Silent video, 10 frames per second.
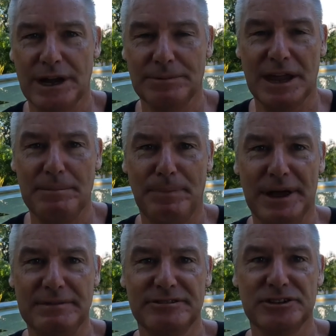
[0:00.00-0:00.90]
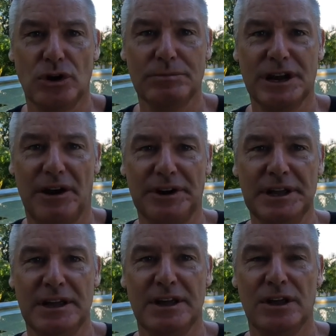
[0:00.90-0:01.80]
Cup campaign for Tom
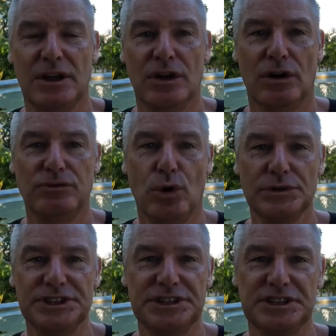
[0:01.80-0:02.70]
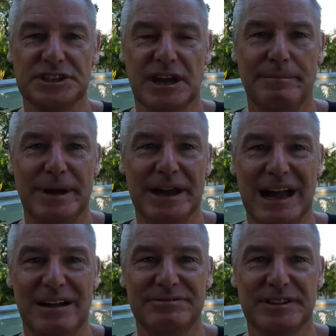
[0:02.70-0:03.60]
Curry. Of course, he's just come back
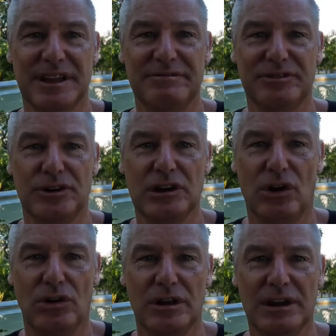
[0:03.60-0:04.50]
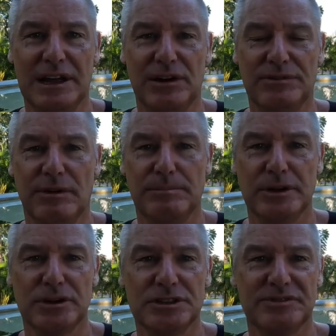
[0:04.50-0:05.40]
after that very long layoff
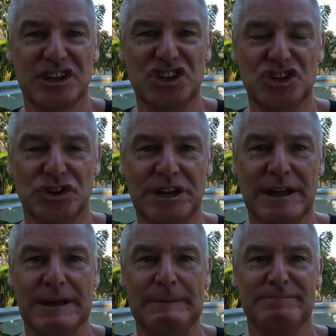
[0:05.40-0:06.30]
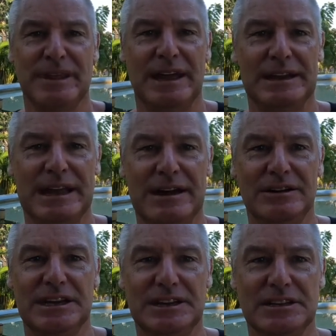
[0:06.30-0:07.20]
because of injury, and now
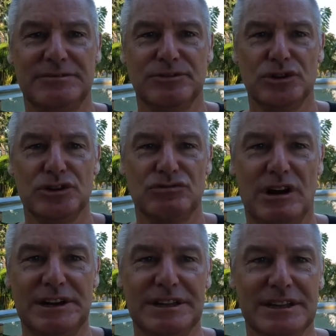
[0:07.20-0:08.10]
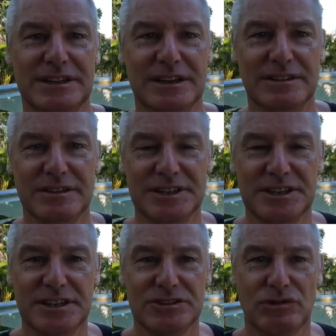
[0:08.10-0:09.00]
getting his first run in this
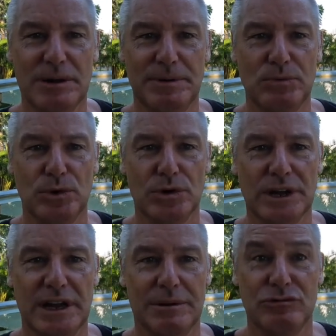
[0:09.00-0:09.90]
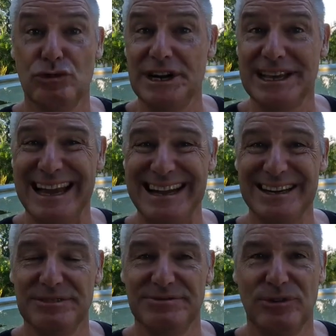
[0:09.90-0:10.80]
year's Rugby World Cup. Red
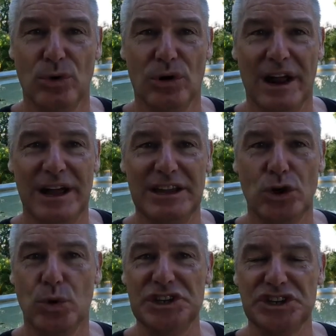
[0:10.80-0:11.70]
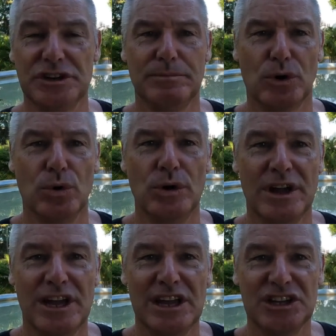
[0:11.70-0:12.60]
carded for a questionable
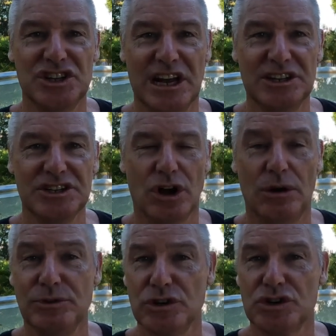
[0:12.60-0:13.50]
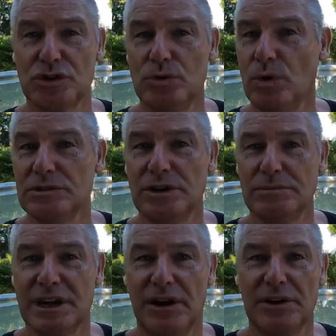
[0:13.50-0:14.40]
challenge. I'm not sure what
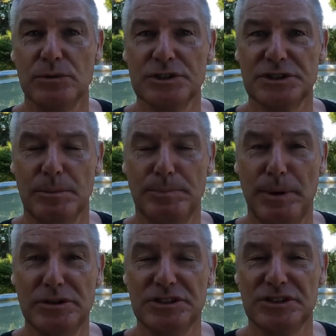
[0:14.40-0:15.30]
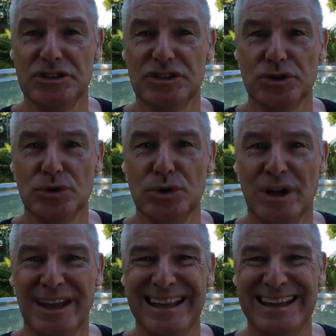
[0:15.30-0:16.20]
Tom Curry was supposed to do
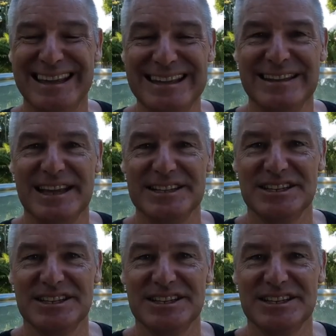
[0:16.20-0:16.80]
in that